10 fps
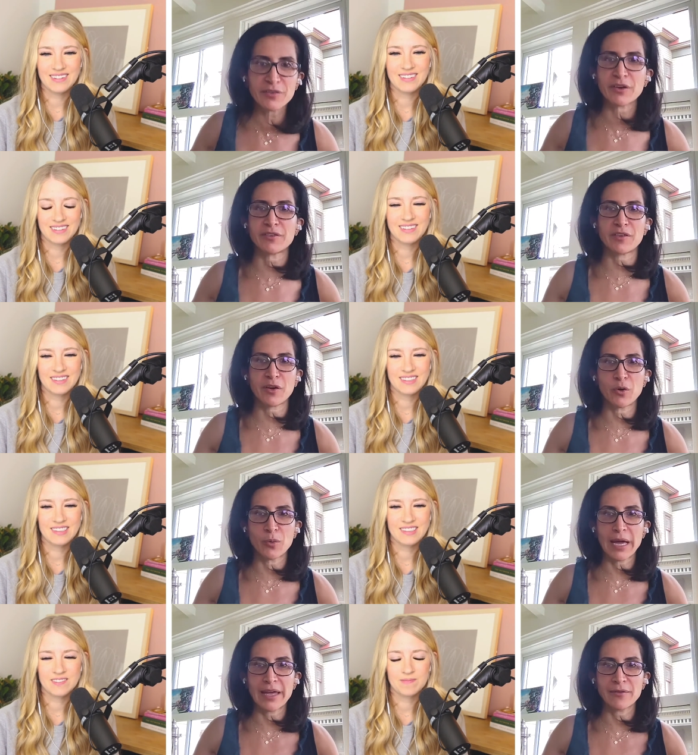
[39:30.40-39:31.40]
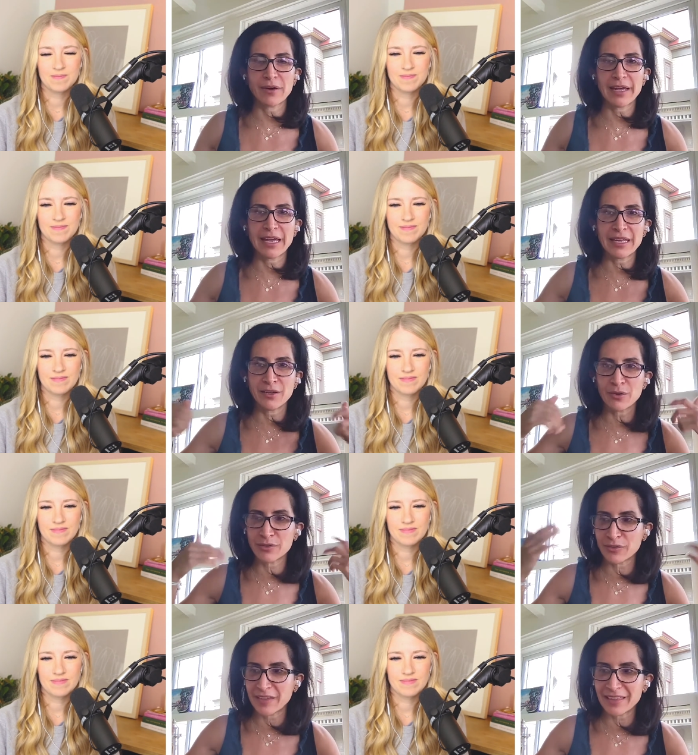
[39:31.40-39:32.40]
Speaker 1: starts to go away, right? And you
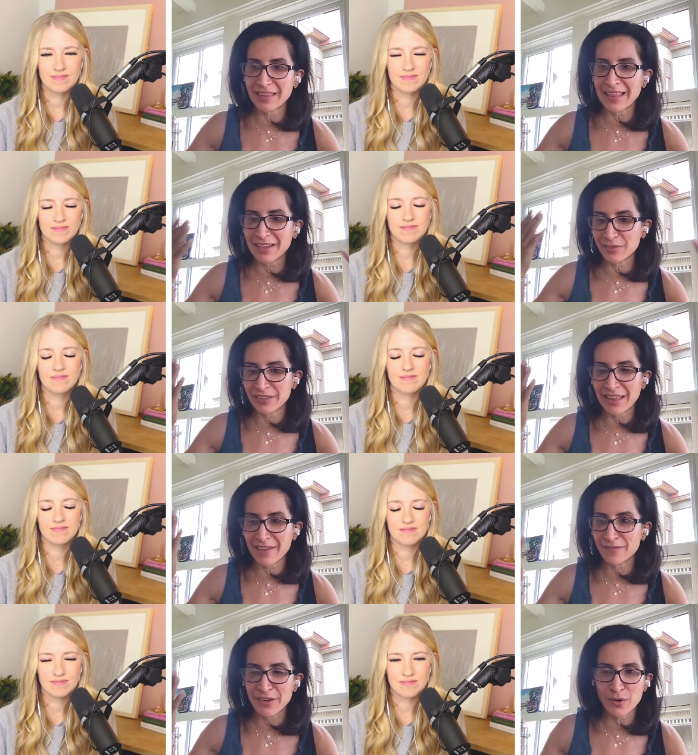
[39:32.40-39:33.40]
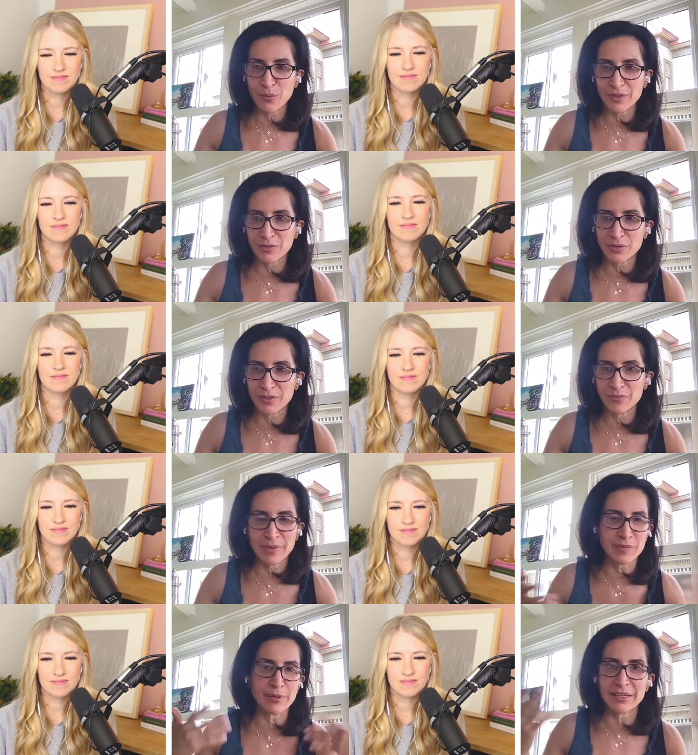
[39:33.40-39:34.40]
understand that actually that fear was sort of
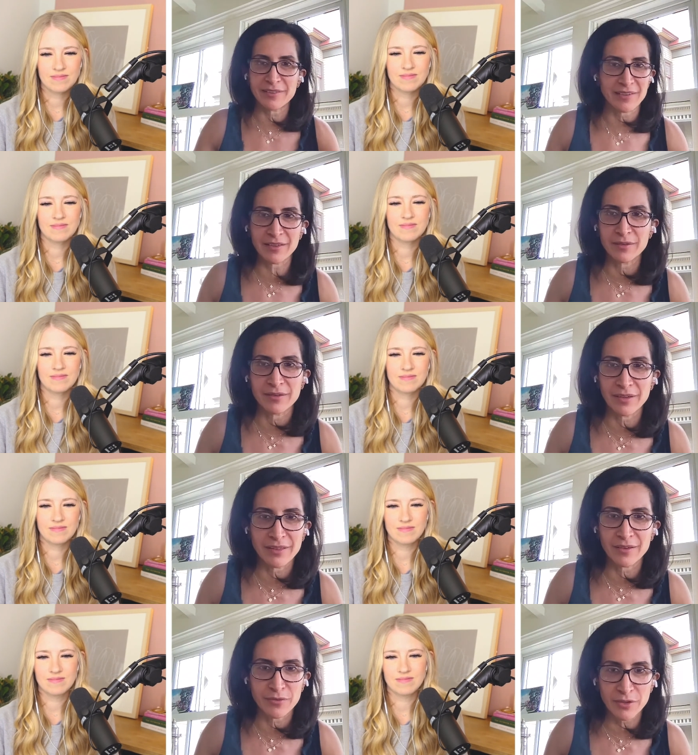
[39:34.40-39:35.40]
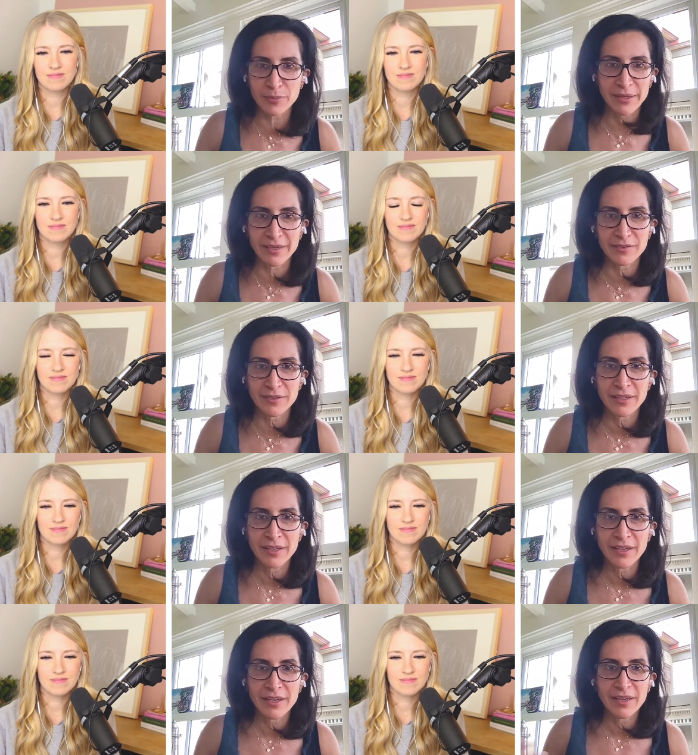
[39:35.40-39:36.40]
misplaced in the in the first place.
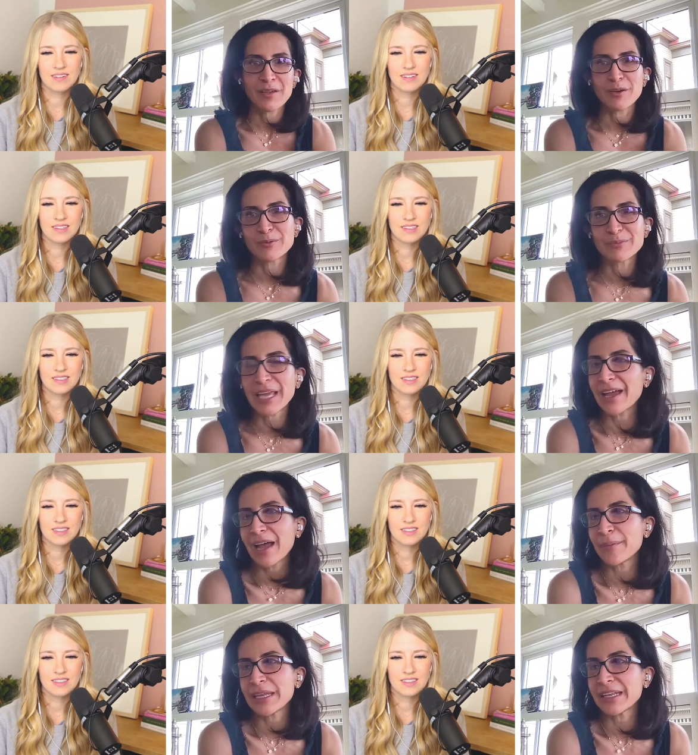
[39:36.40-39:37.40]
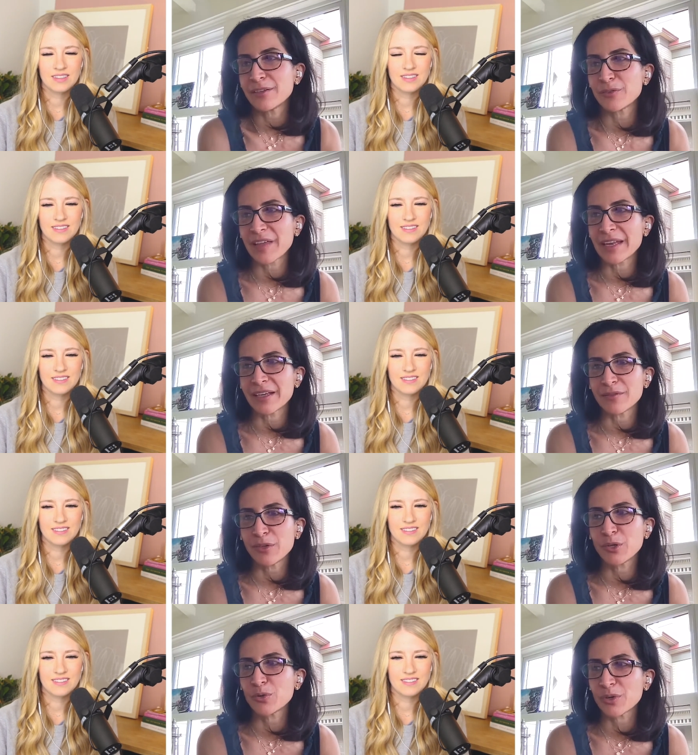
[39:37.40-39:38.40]
So yeah, I mean, and you said it.
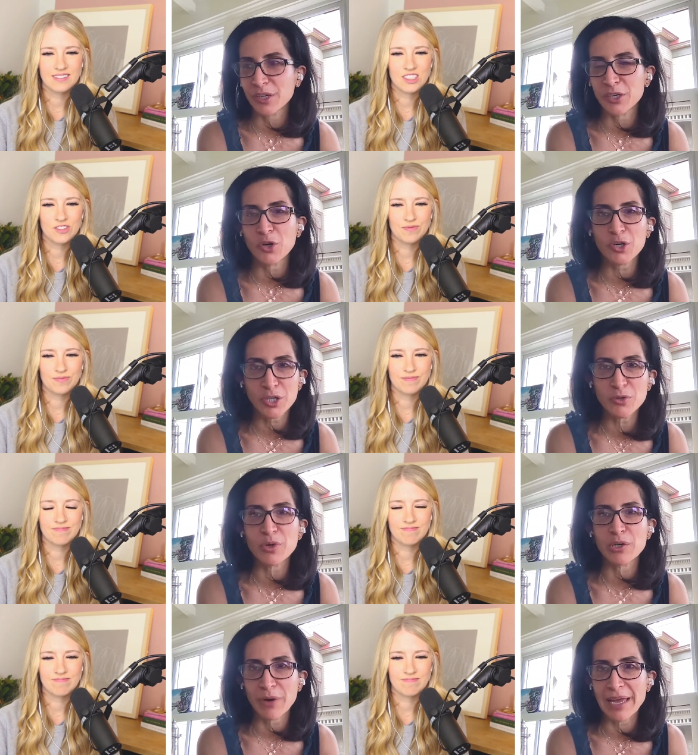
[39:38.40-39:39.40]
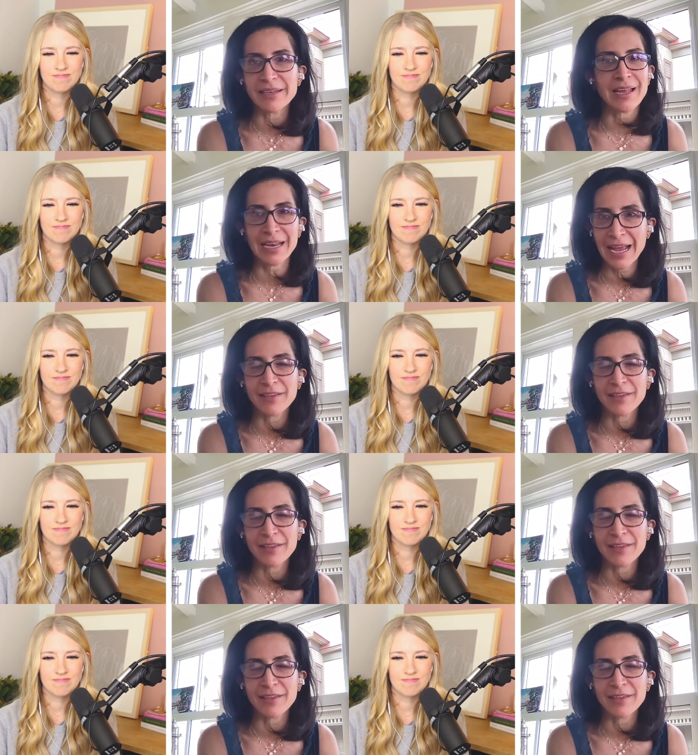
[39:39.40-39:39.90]
You you're going to regret not